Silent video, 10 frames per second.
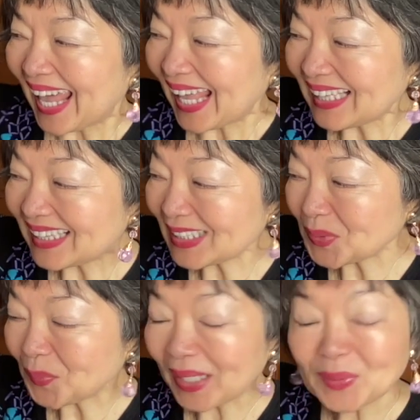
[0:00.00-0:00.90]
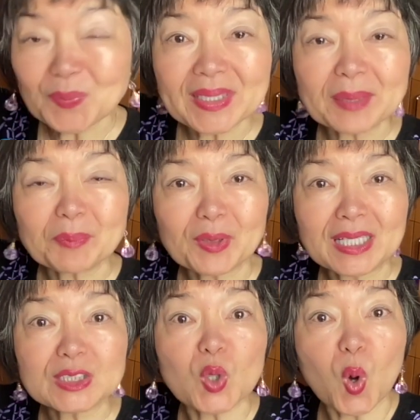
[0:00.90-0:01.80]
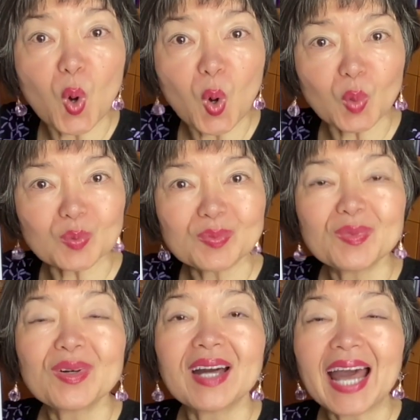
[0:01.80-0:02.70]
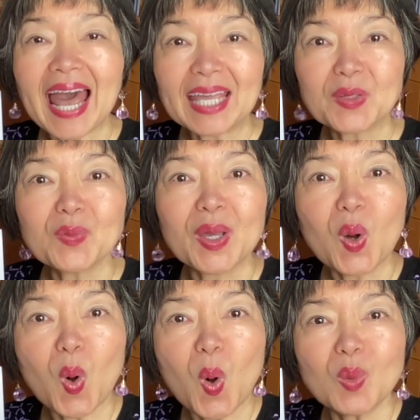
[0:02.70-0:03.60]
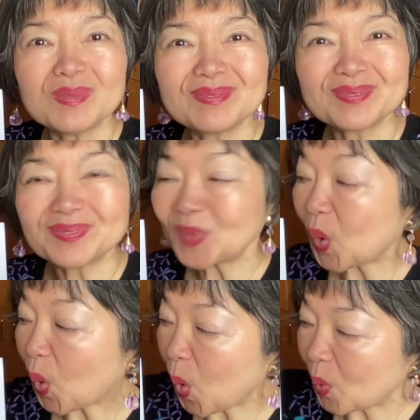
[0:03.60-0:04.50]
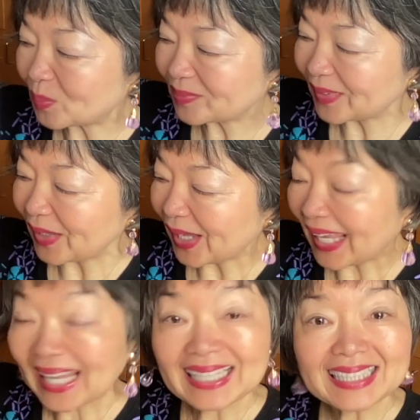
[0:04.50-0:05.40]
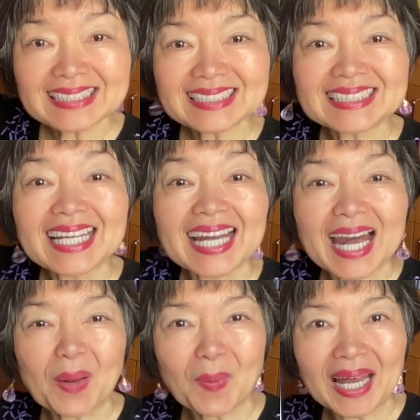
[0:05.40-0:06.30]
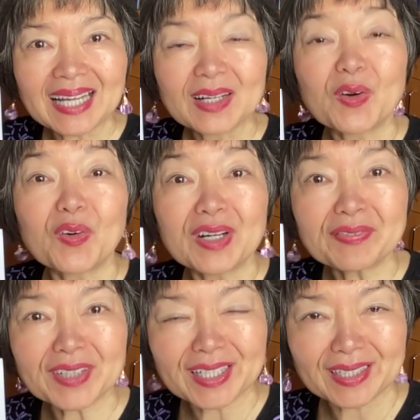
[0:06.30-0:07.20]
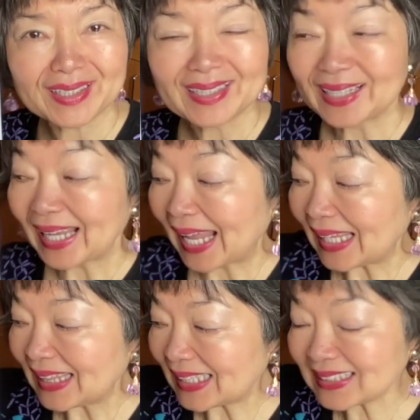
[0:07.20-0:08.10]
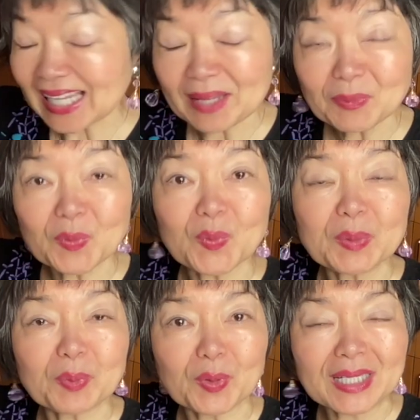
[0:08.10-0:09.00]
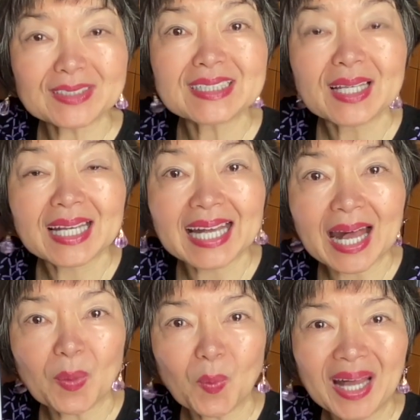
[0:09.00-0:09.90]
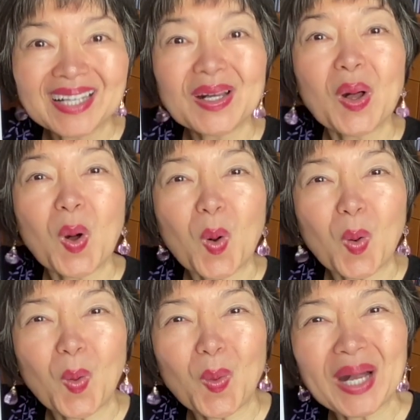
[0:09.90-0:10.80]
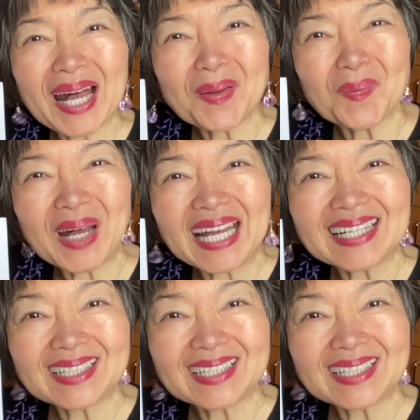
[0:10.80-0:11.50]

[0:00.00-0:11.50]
And this one, we can pronounce o, aiue, o, o. And this is kawa, river. And this time, we pronounce gawa, ogawa.